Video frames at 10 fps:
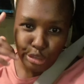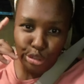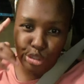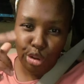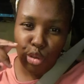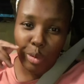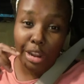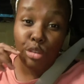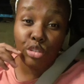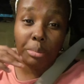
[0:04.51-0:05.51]
to show you what I
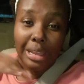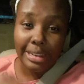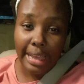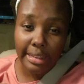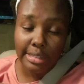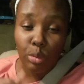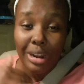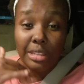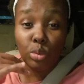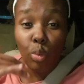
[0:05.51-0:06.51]
use on my diet and what
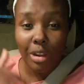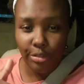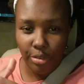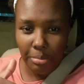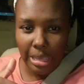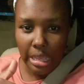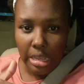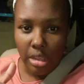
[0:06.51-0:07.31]
has worked for me